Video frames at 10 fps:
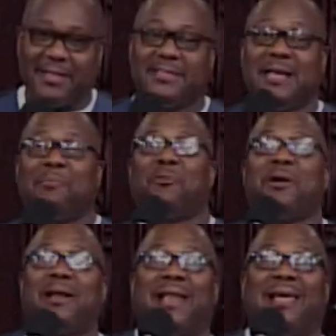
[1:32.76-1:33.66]

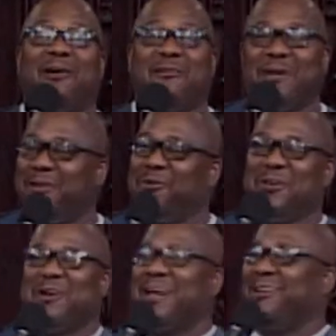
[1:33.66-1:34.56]
Temporary layoff. I know
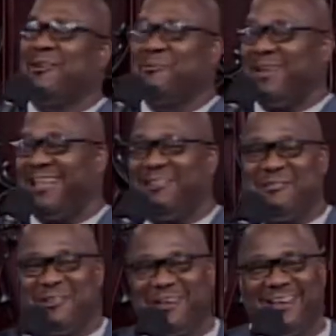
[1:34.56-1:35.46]
y'all got it
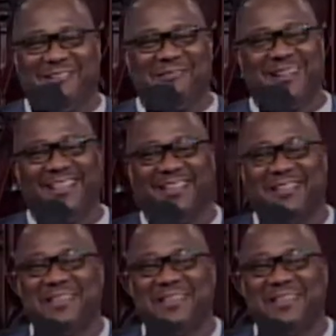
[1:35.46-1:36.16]
already.